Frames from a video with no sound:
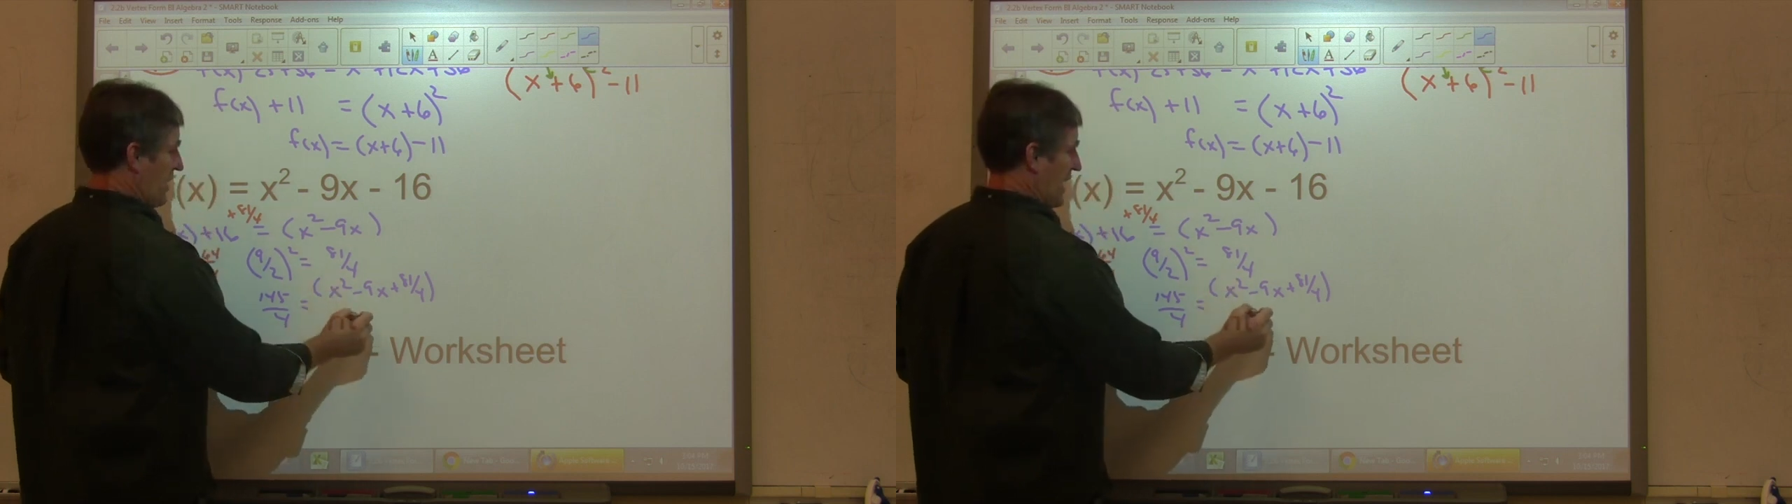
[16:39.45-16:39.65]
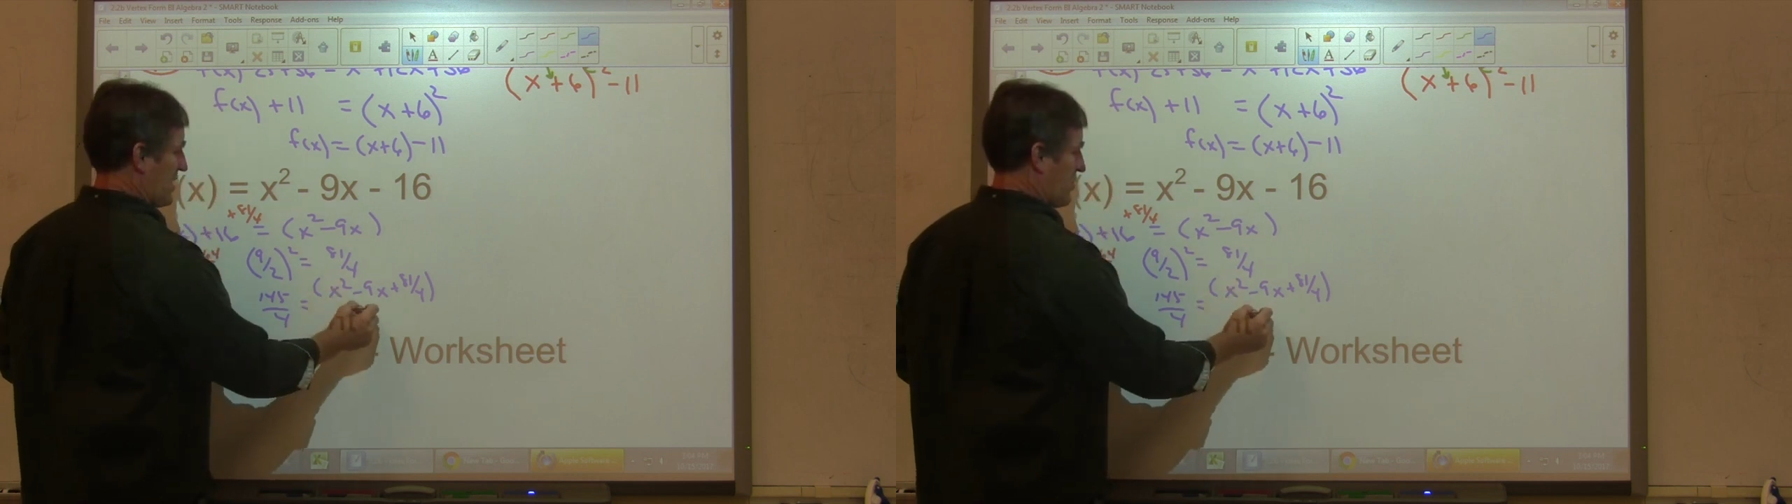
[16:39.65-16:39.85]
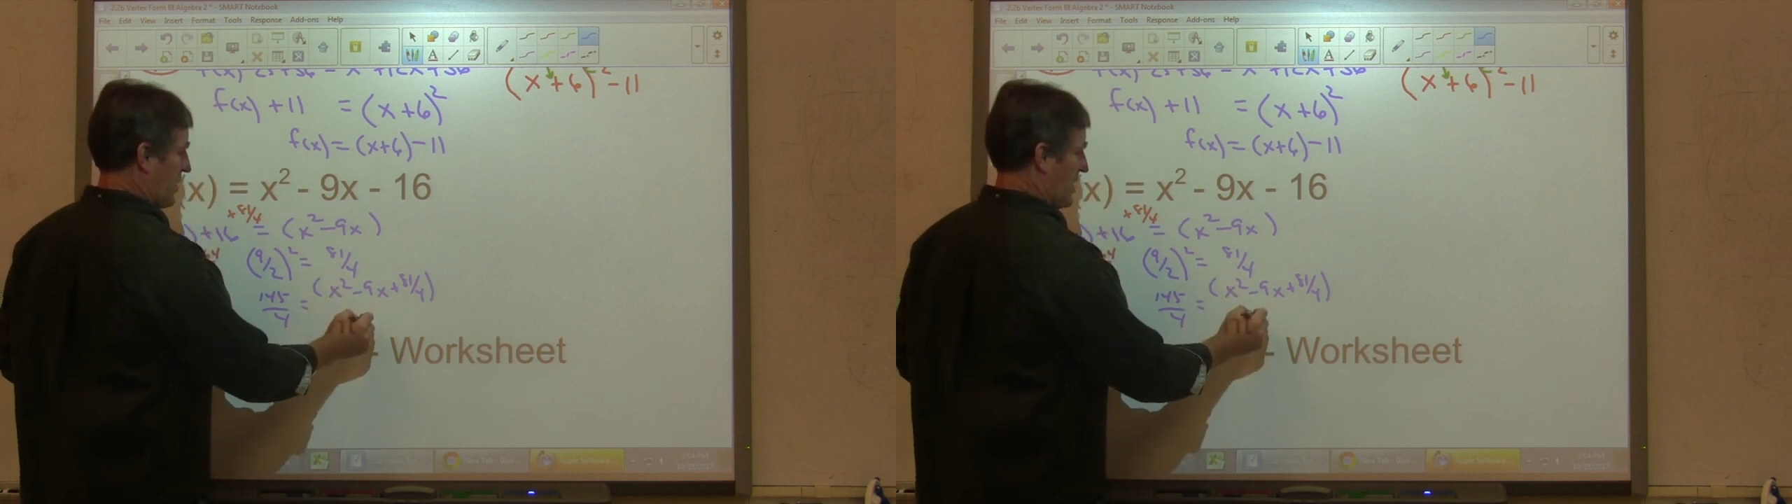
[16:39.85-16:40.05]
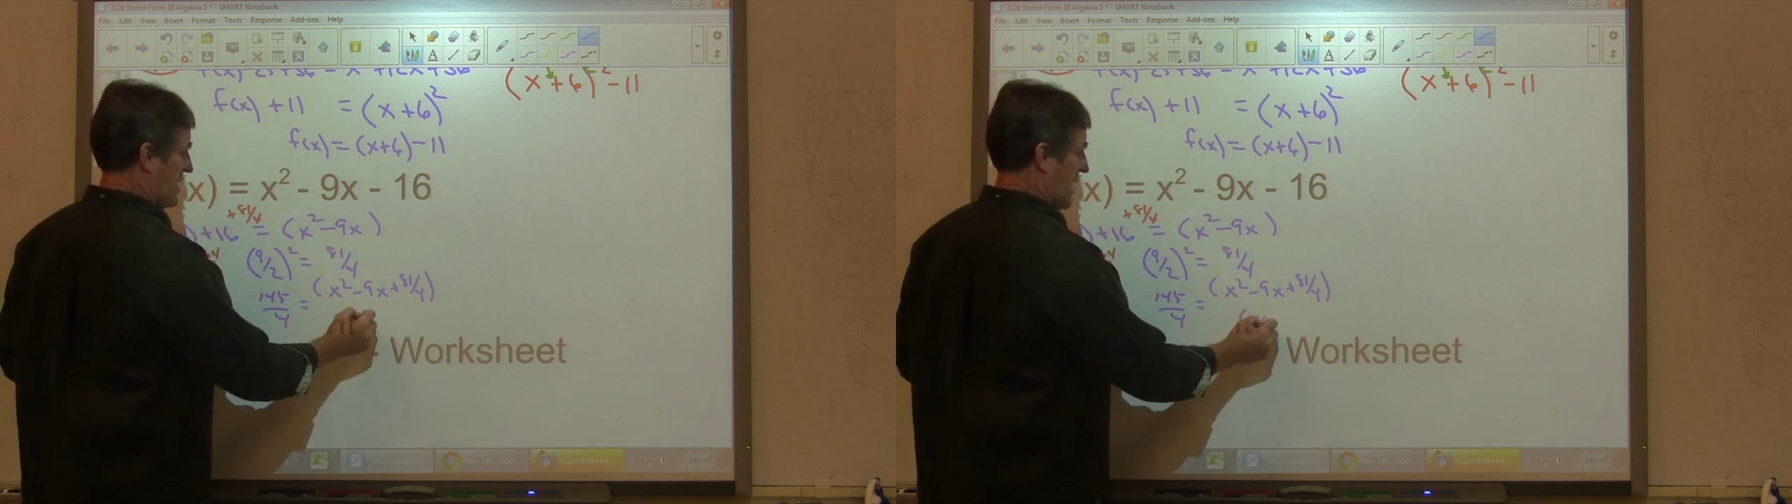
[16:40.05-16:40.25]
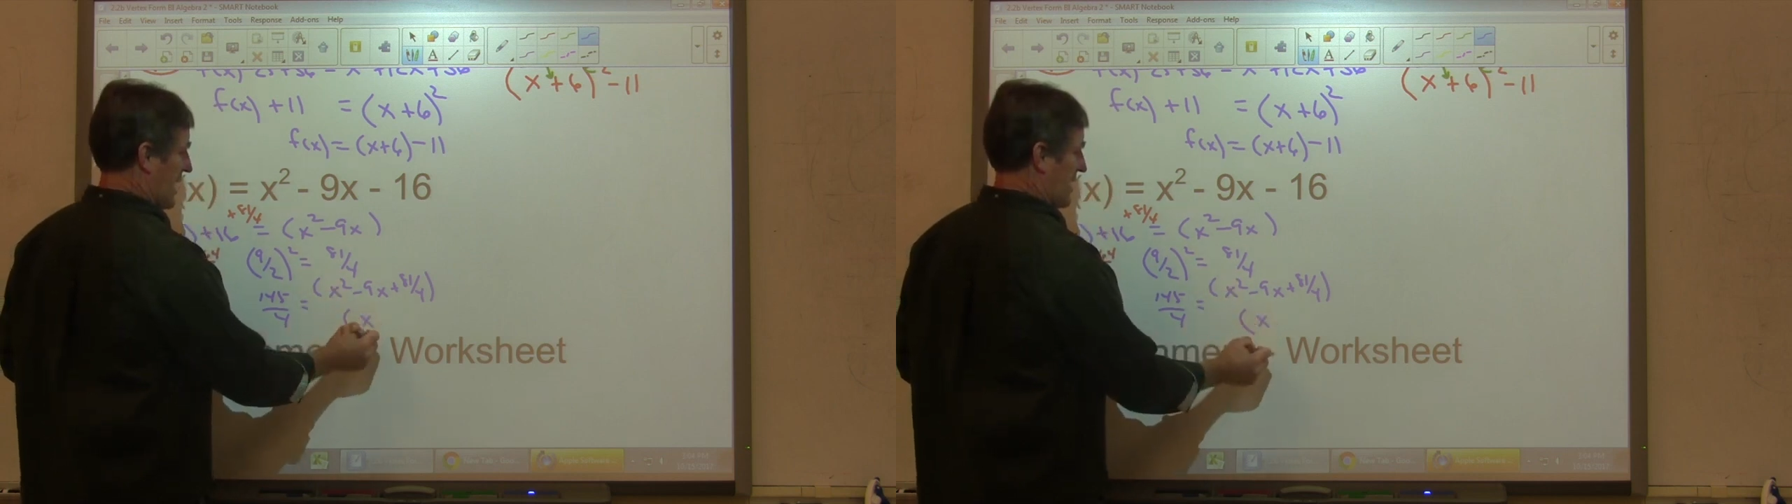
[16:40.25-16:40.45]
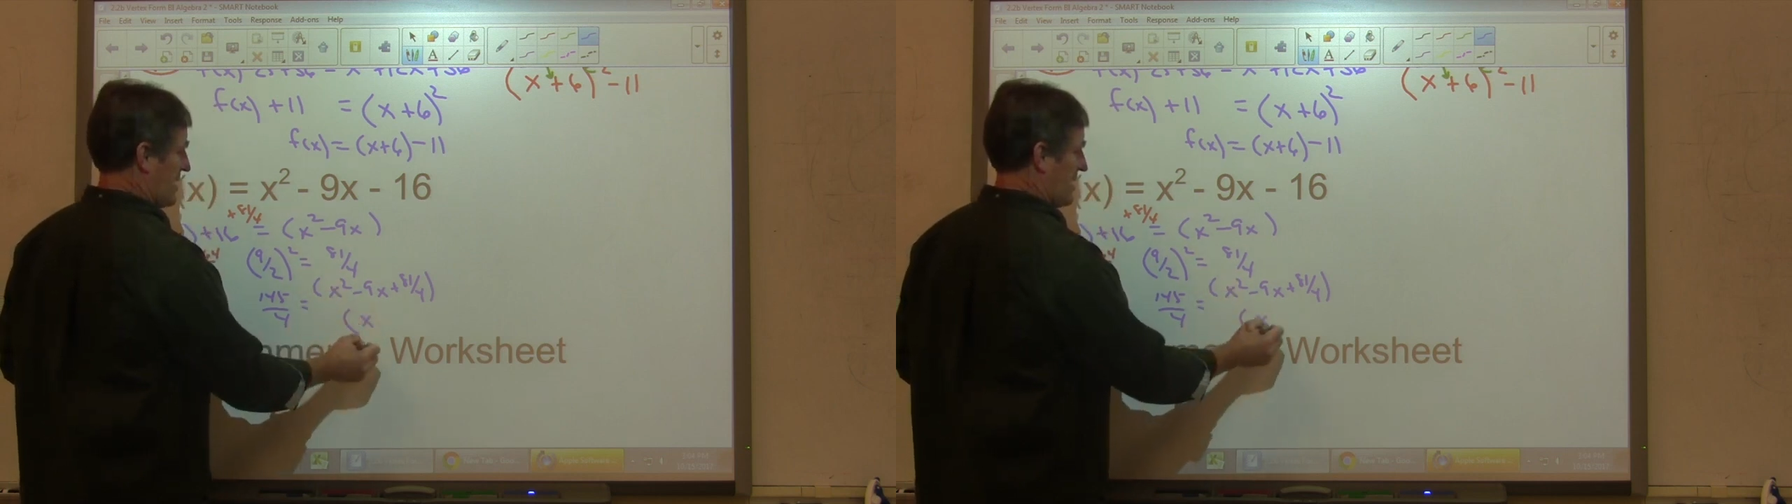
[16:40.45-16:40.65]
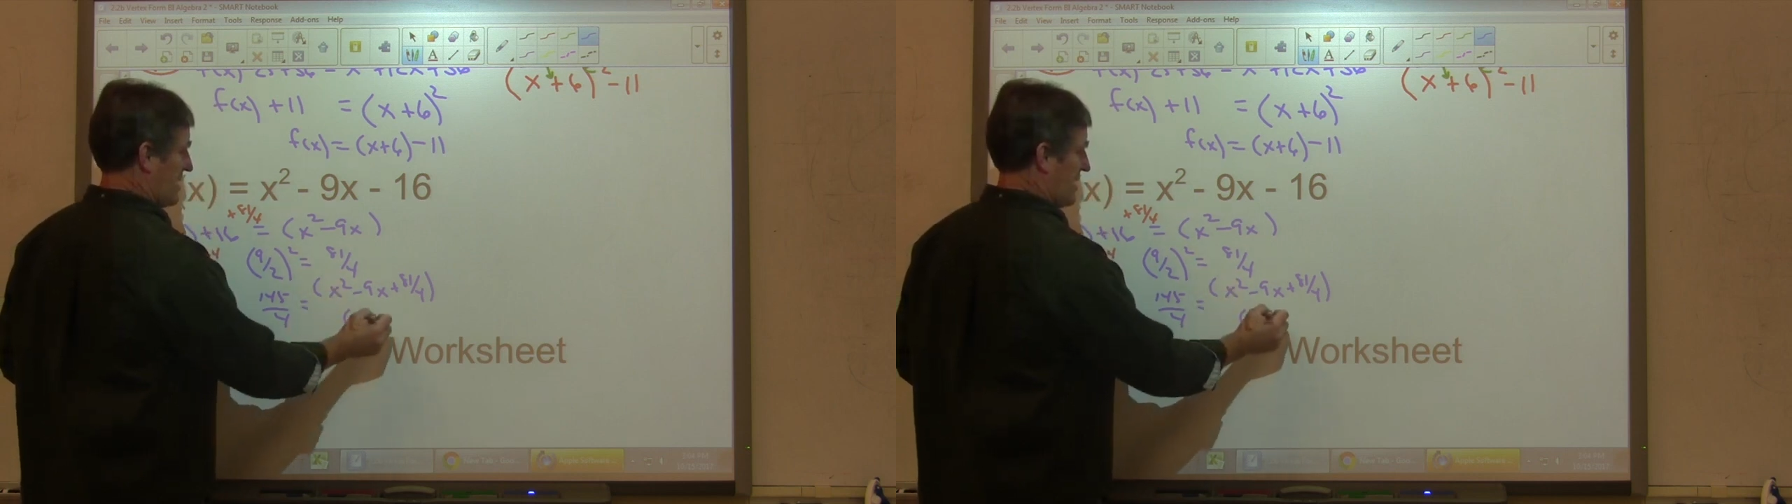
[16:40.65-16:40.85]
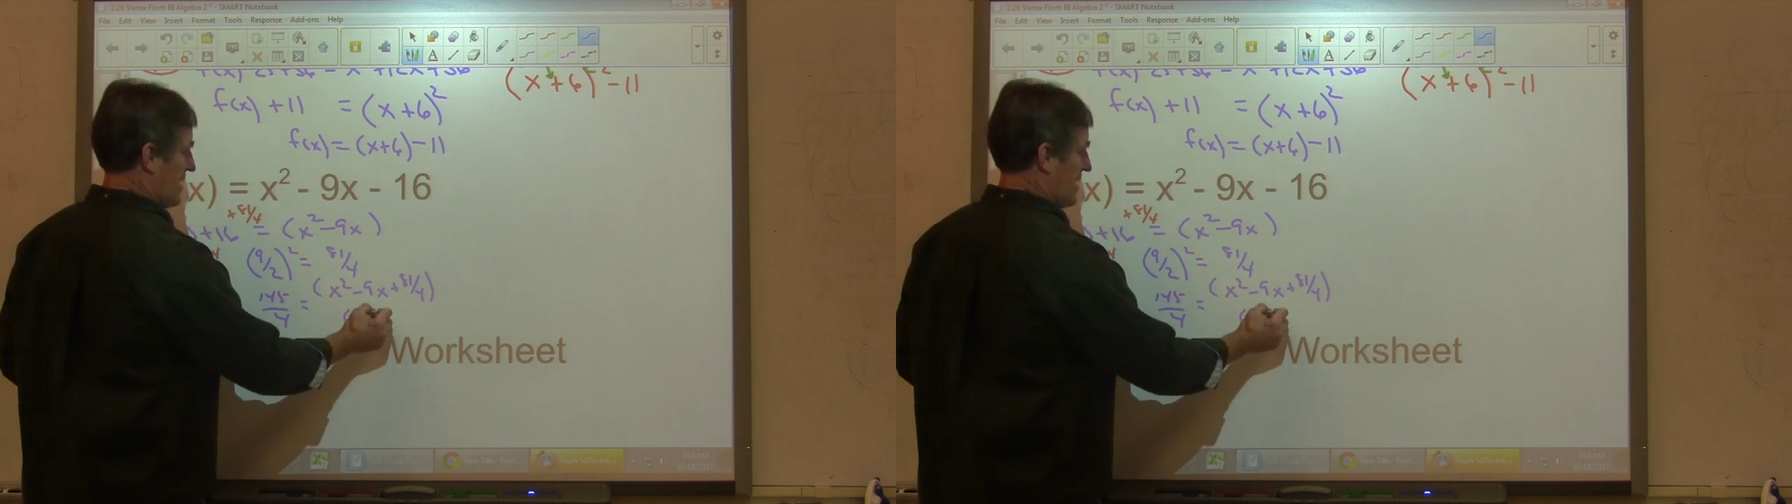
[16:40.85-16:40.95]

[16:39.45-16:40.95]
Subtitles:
of x squared is x.